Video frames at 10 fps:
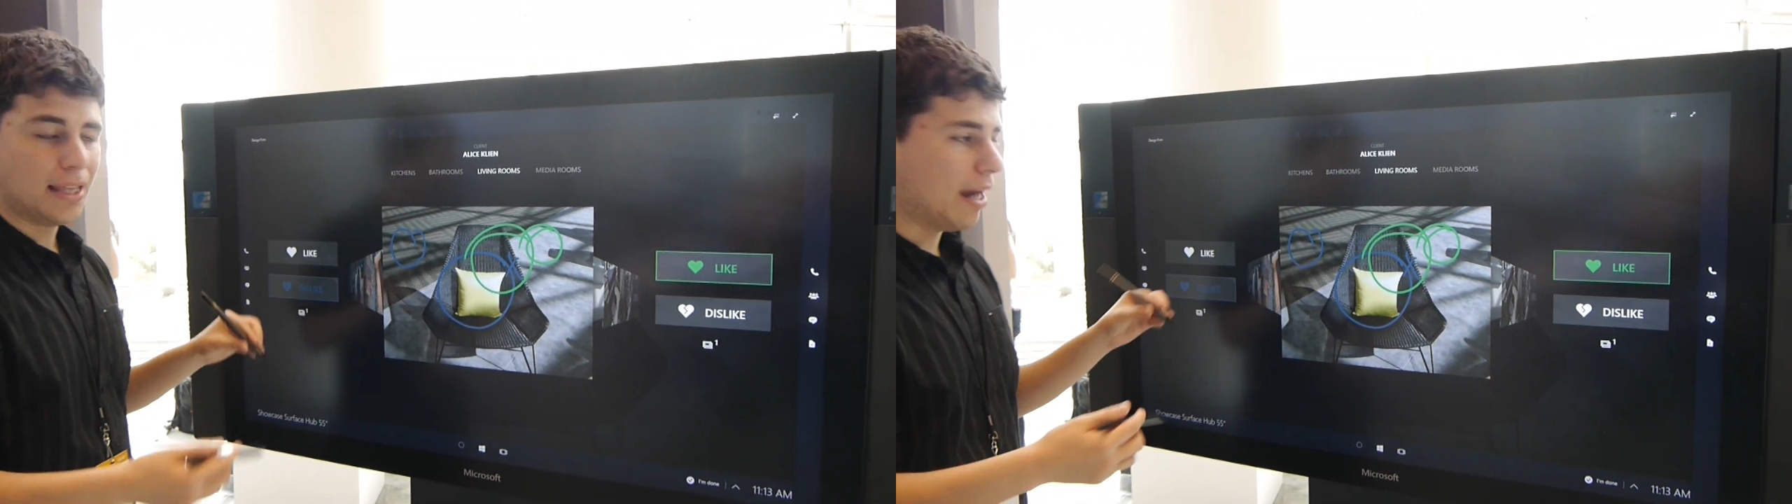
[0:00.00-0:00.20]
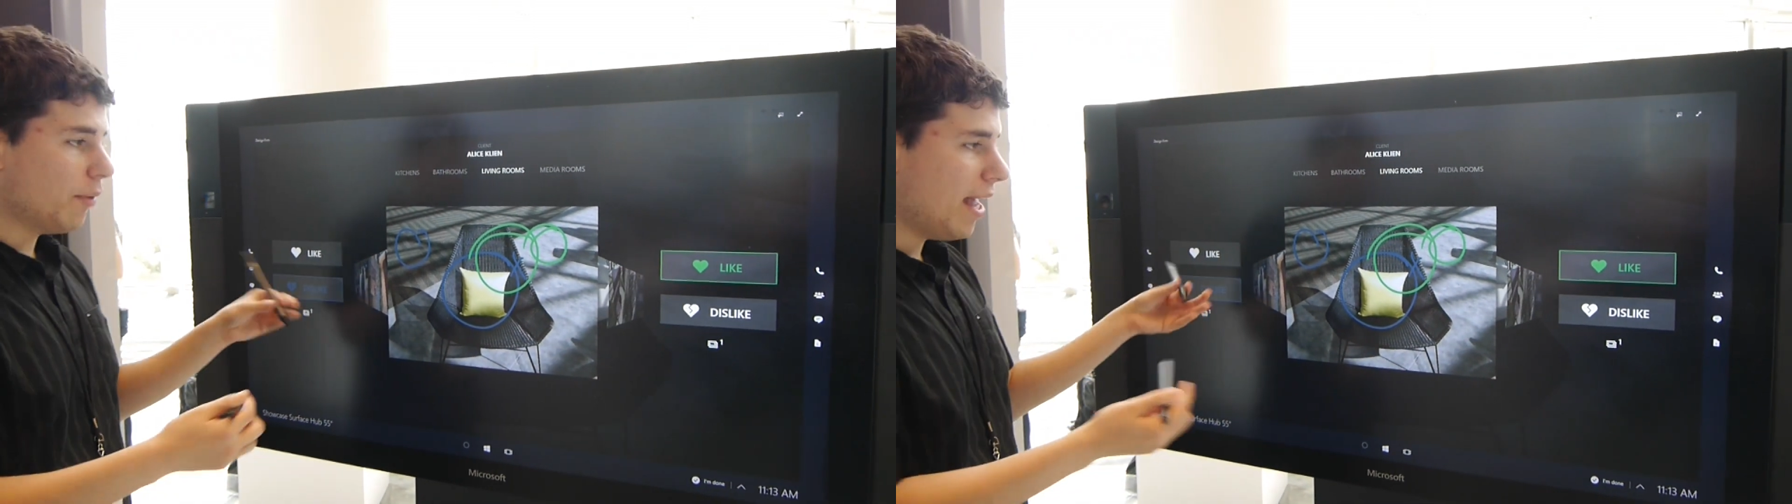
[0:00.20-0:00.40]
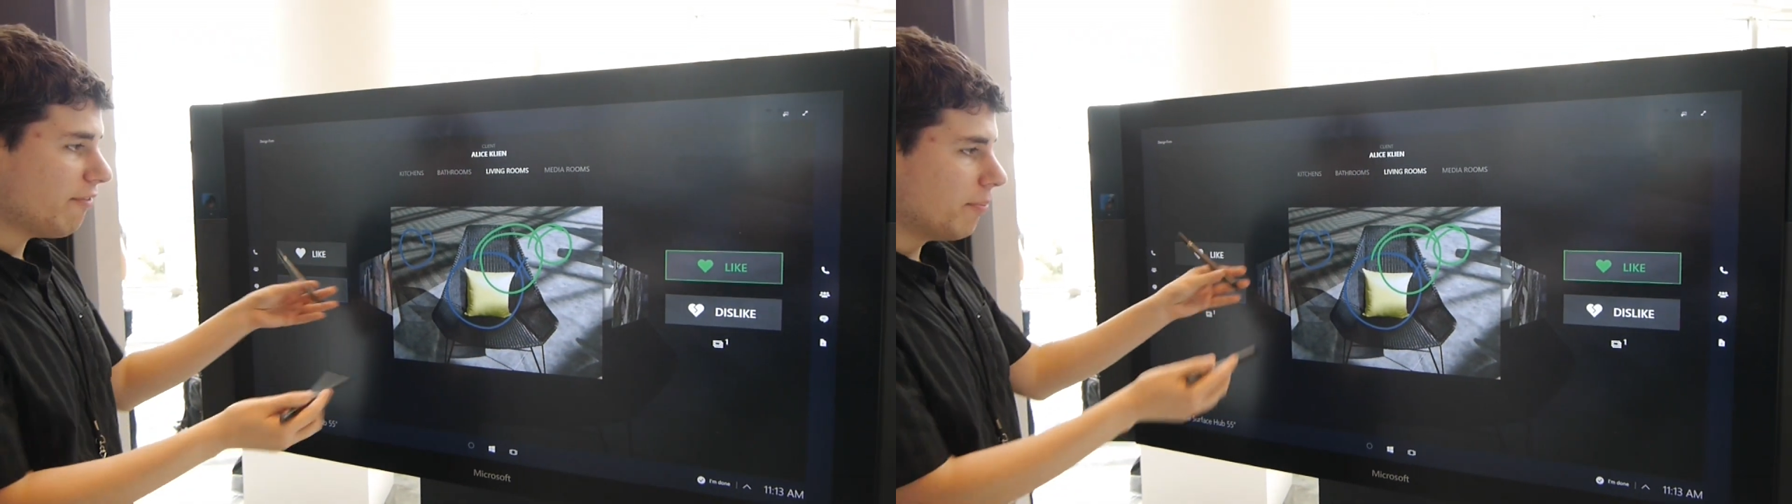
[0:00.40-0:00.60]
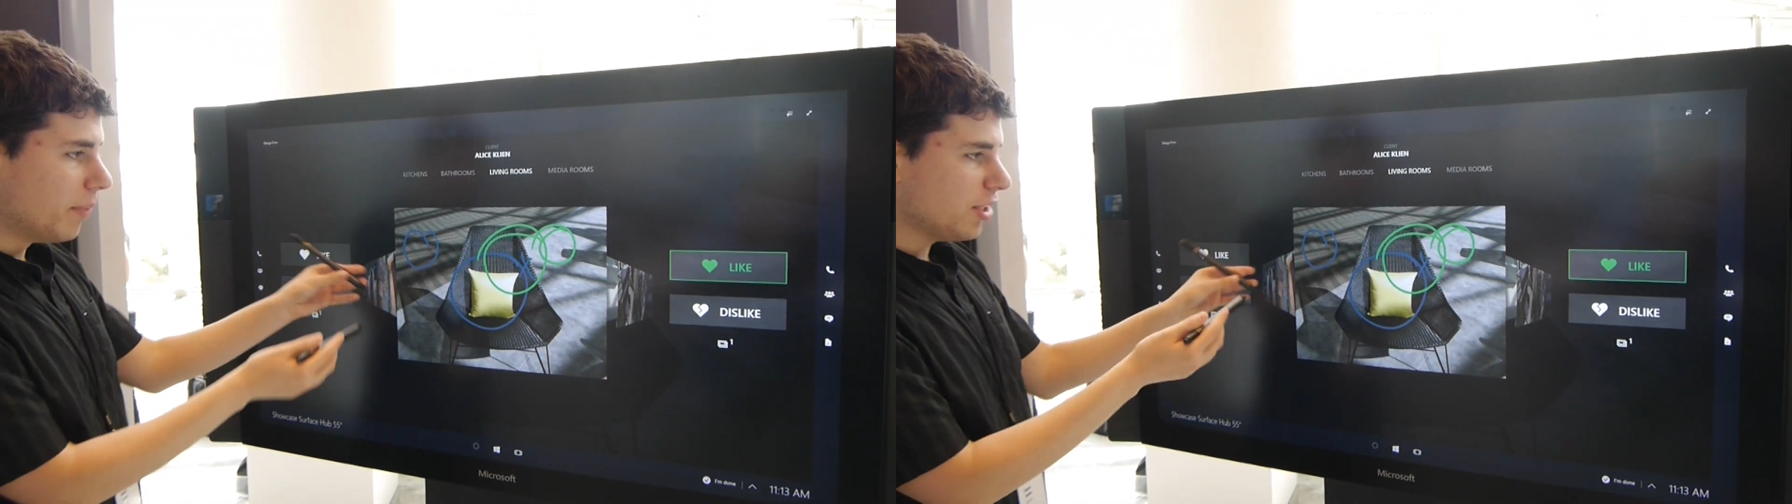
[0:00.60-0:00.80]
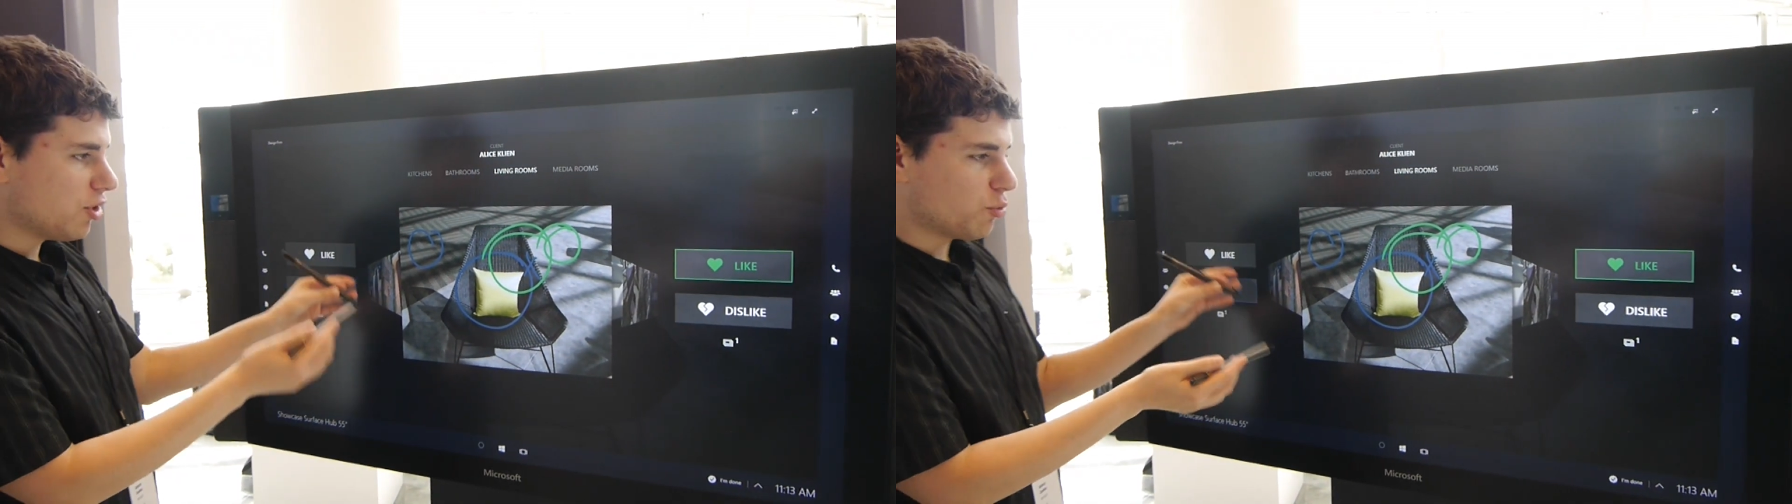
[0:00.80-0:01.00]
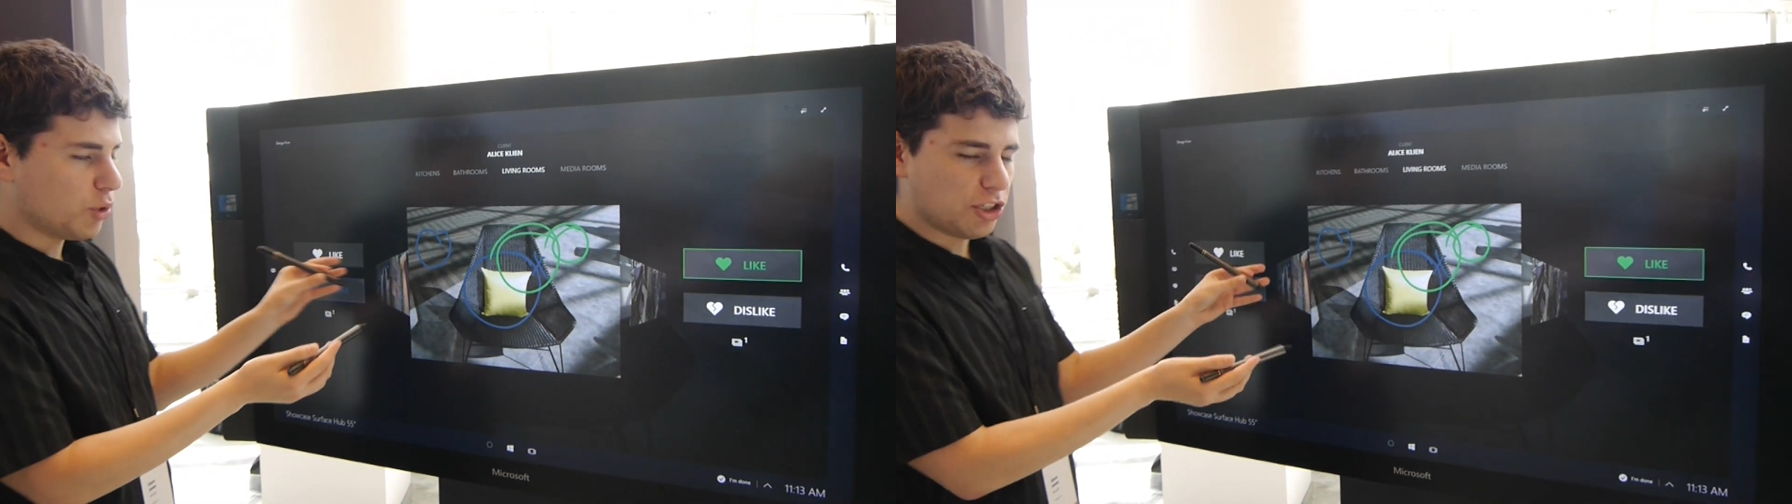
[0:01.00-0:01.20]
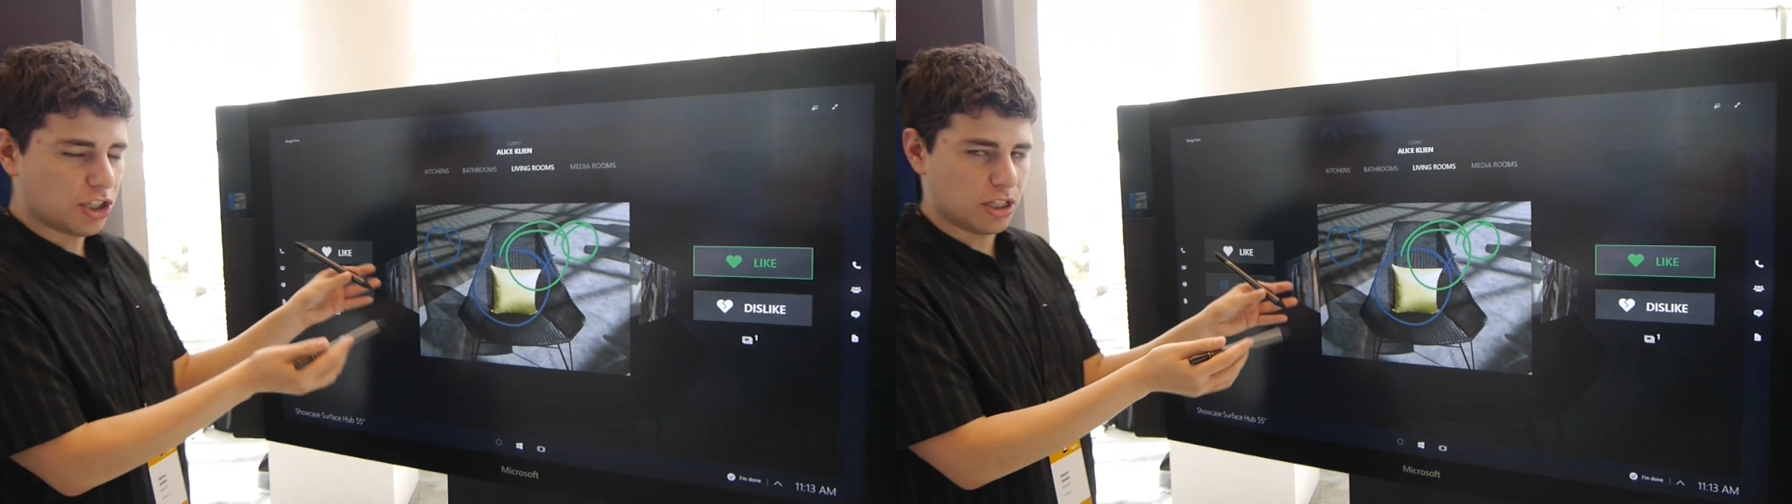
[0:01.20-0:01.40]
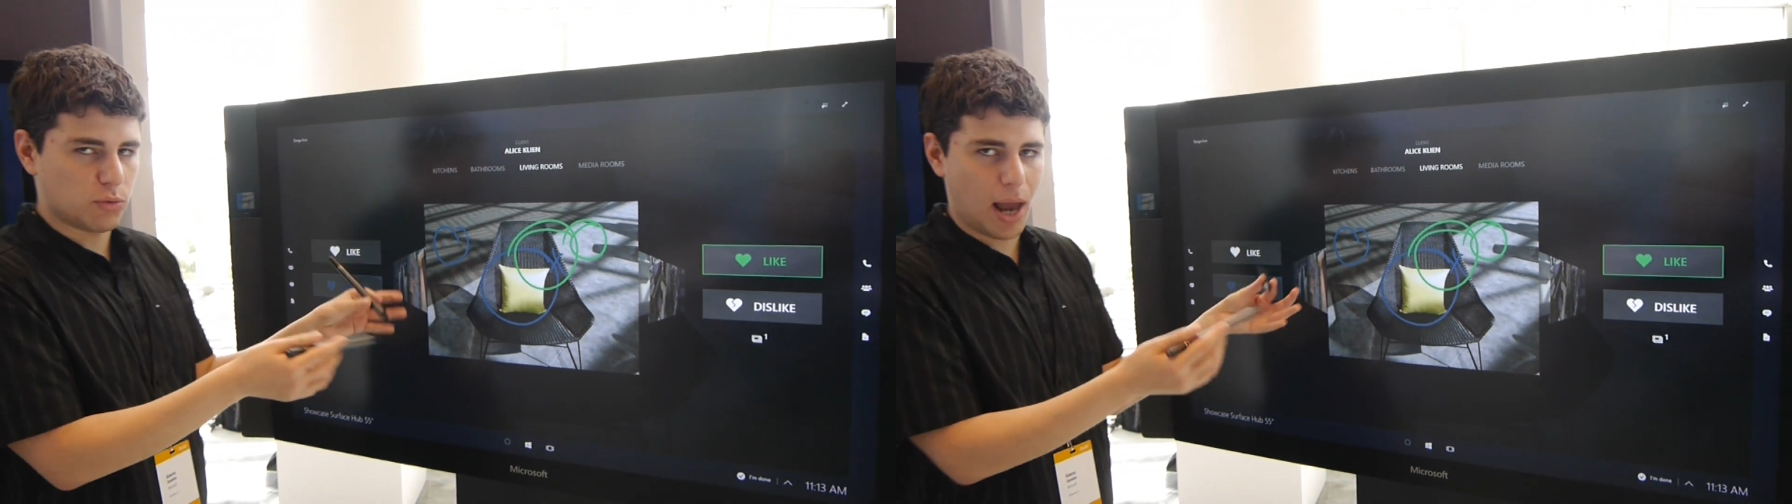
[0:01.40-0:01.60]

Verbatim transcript: Now we have a much richer